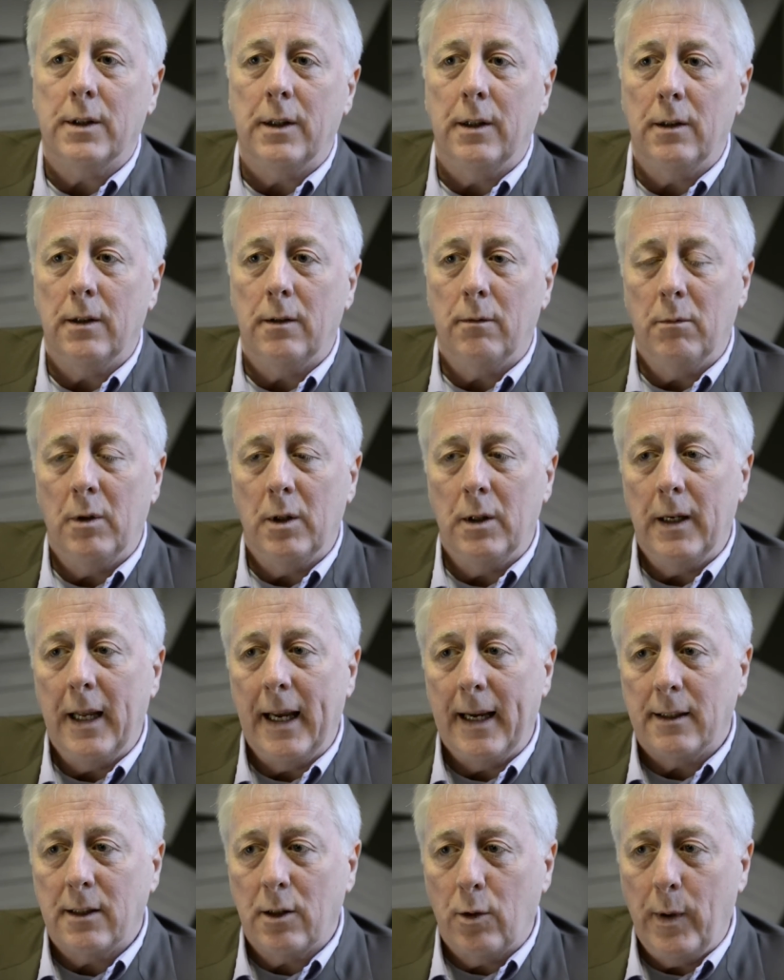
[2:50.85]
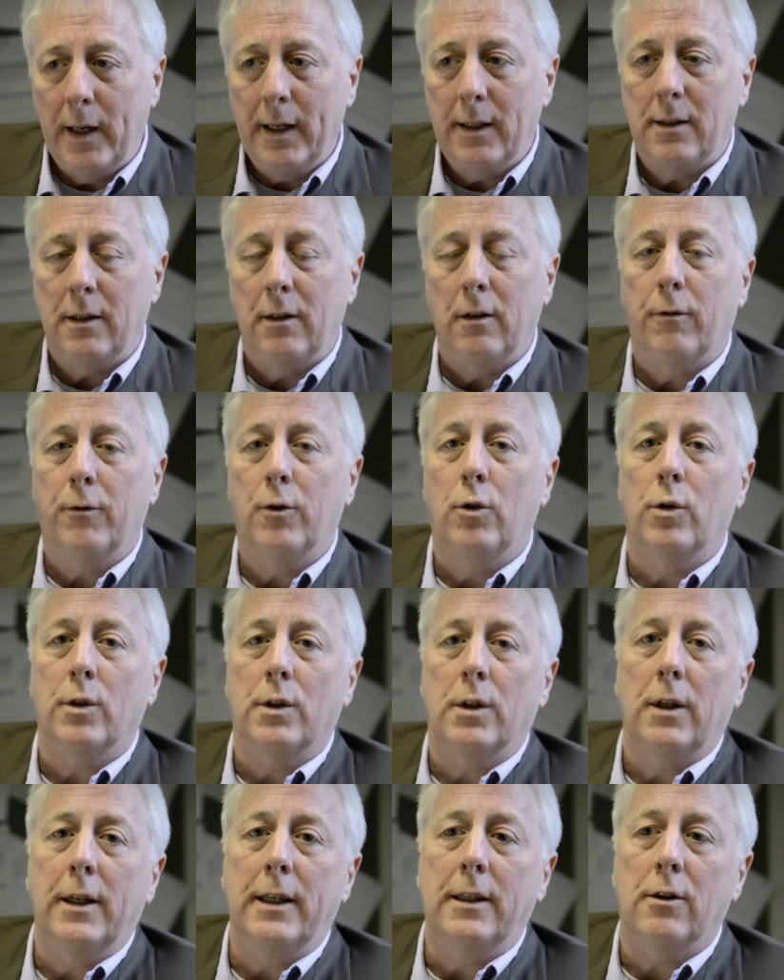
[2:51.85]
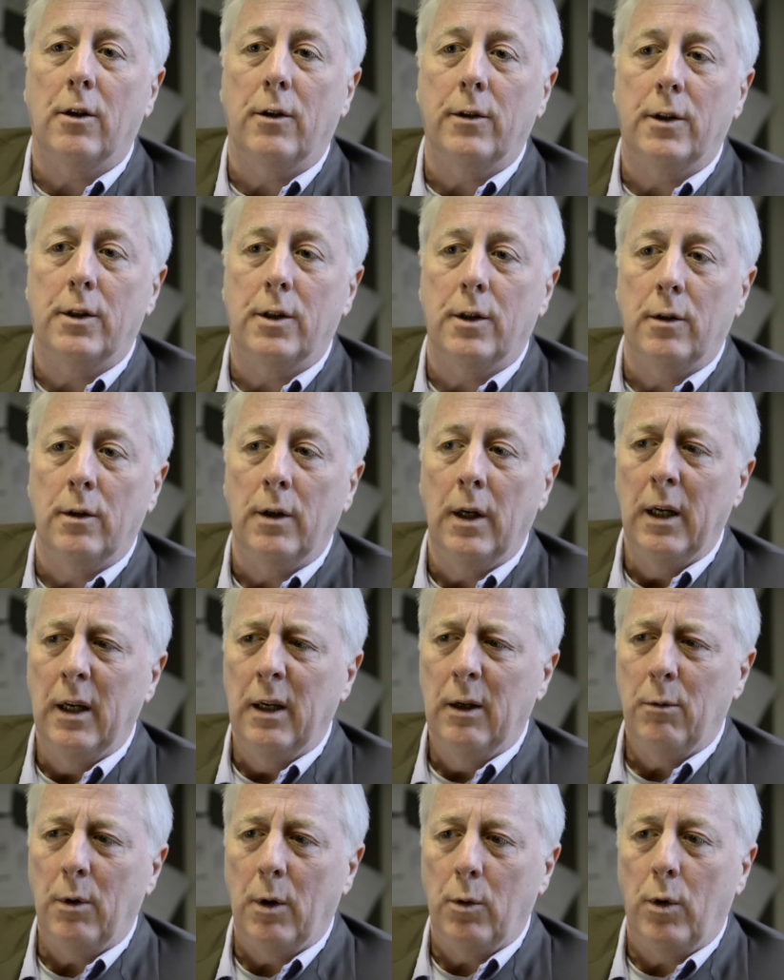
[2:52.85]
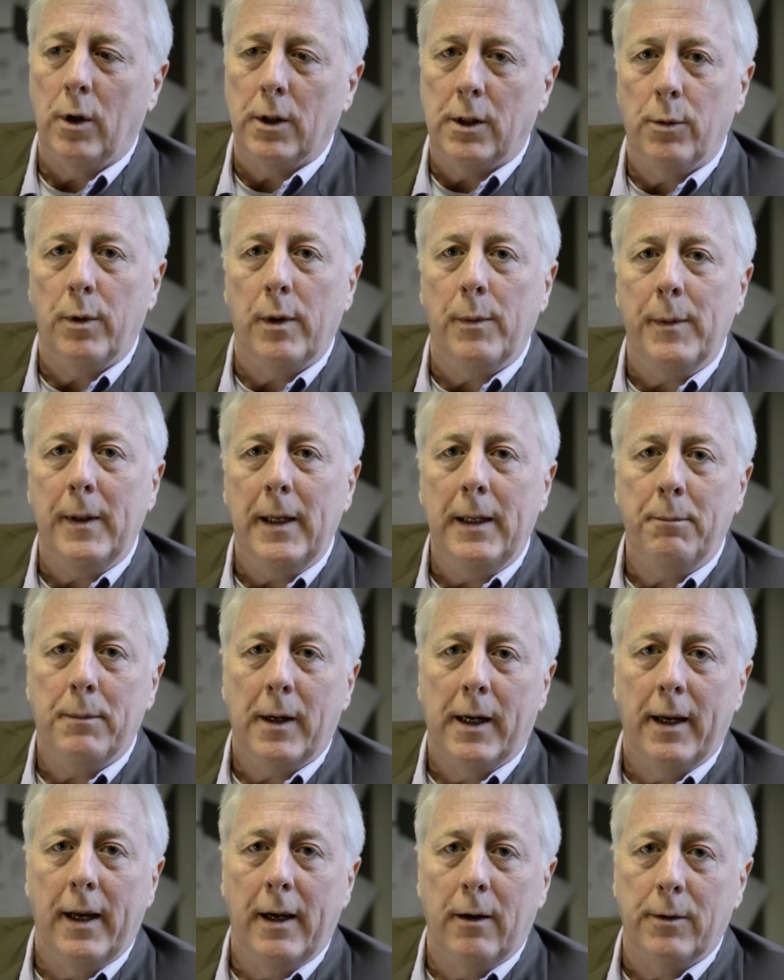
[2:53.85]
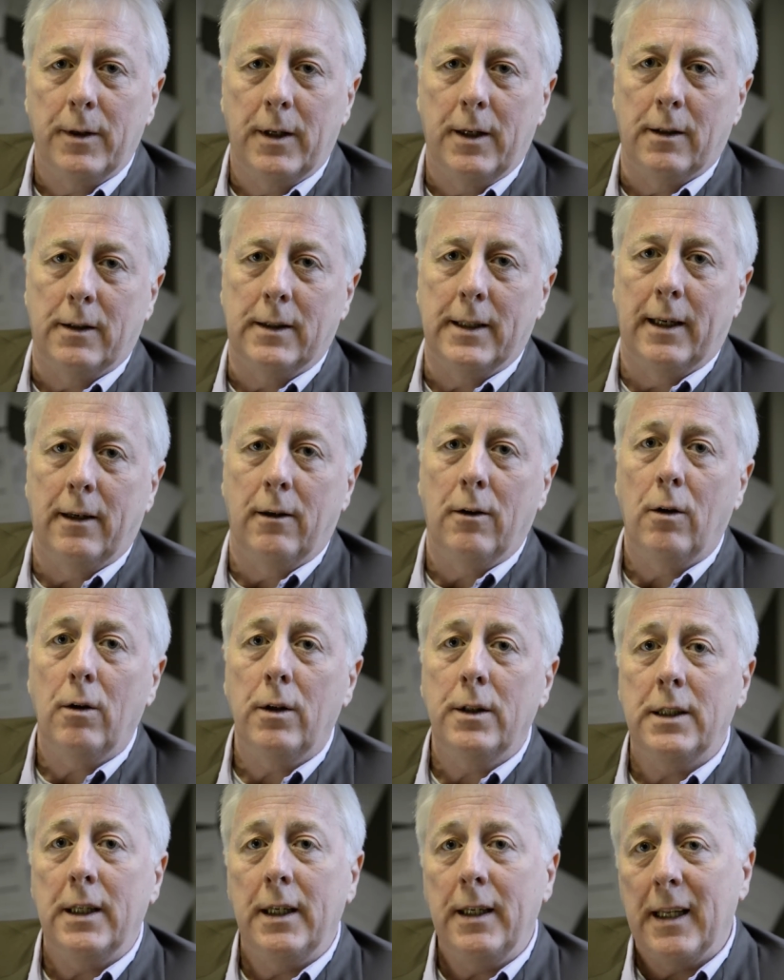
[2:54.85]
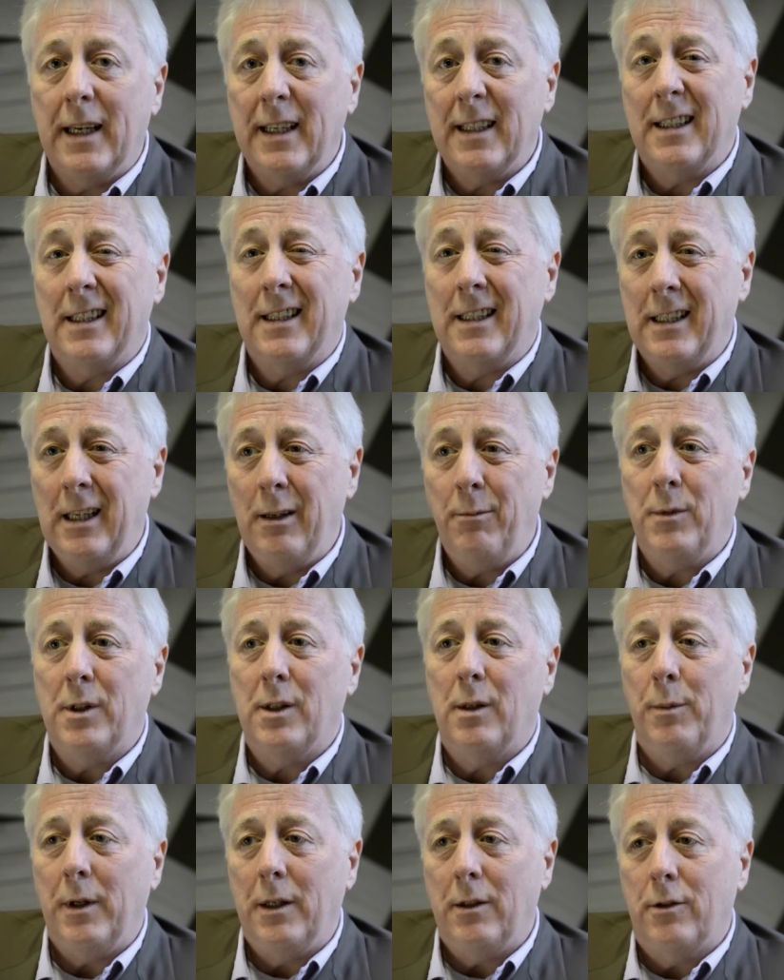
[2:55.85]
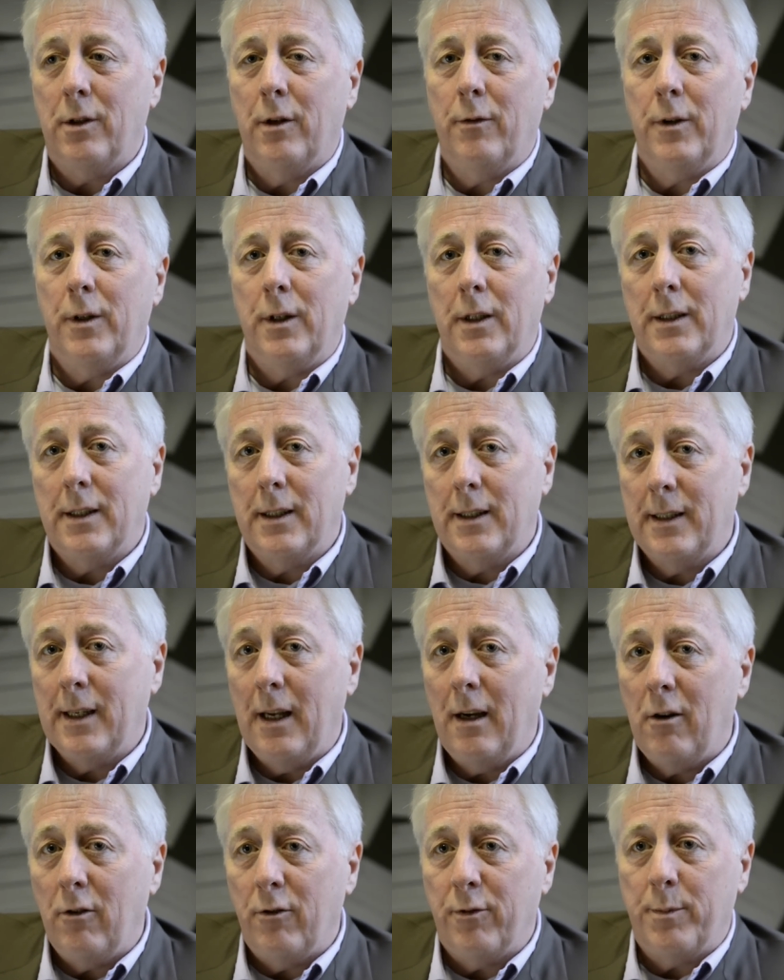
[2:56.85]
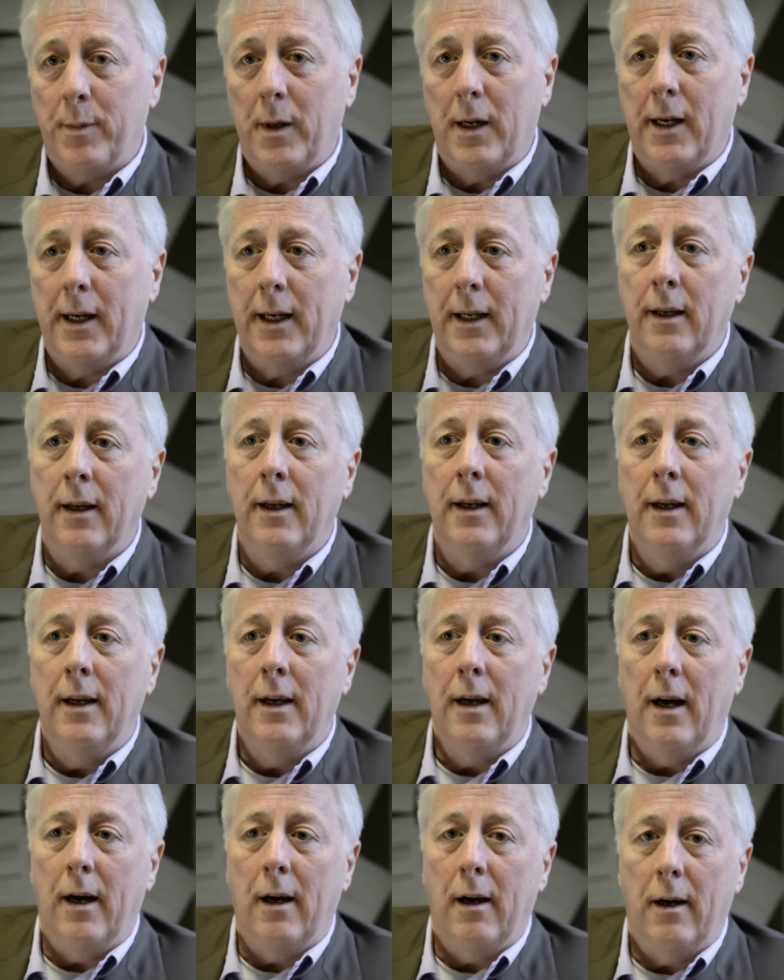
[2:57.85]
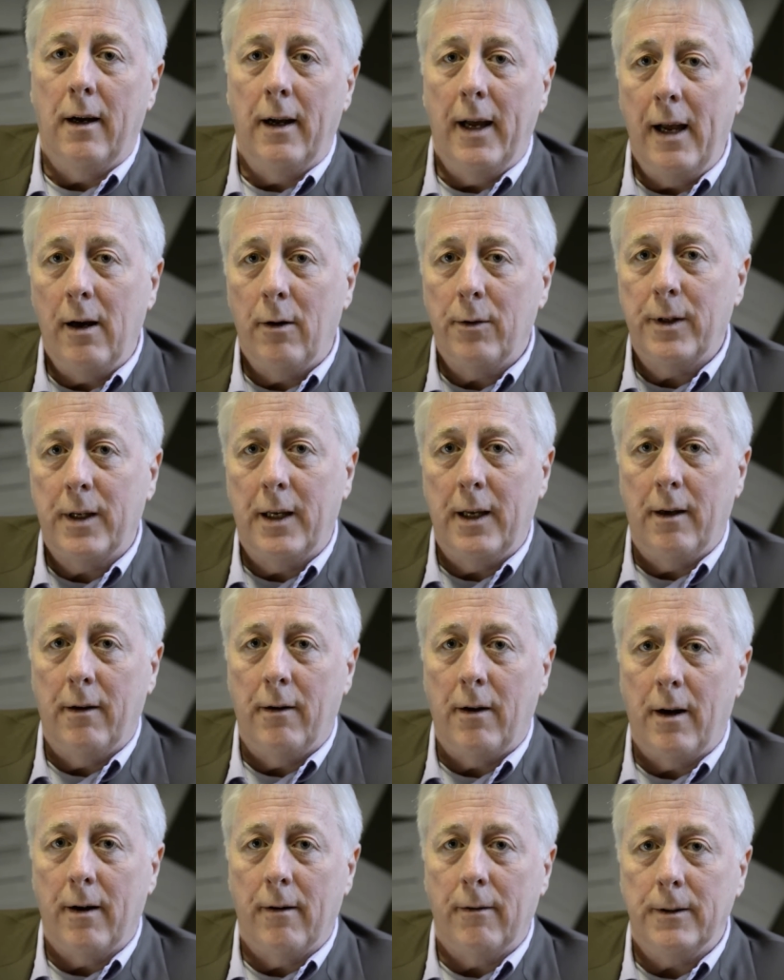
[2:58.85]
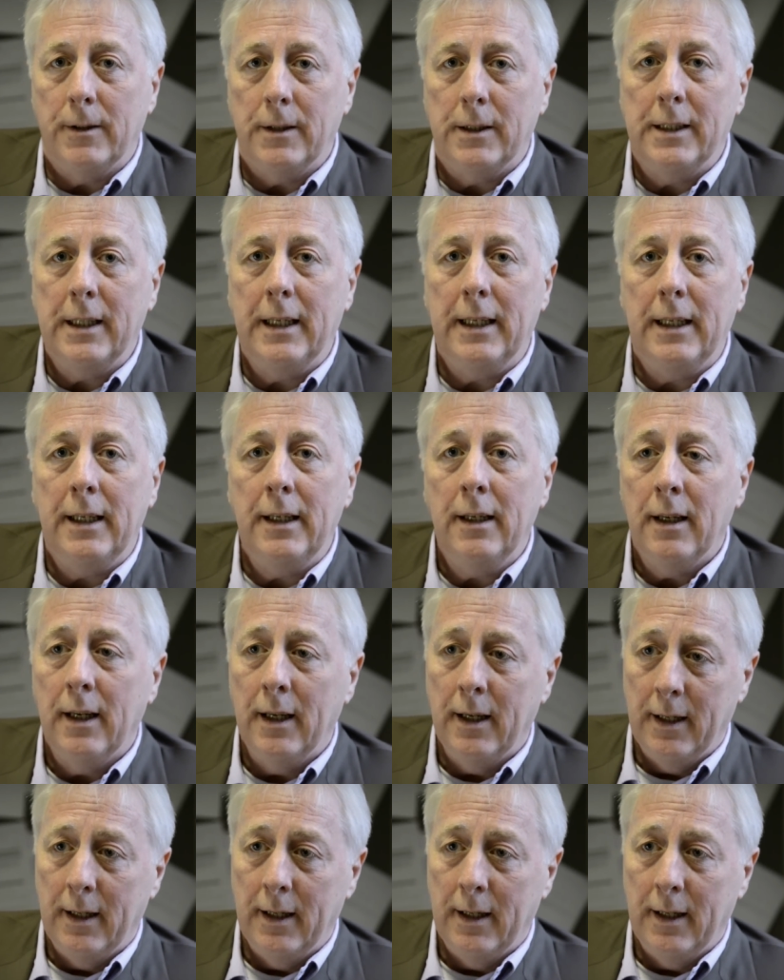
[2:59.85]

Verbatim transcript: The, the next question, of course, leads on to, well, what do we mean by healthcare technology? That seems to be driven itself by uh, healthcare R&D.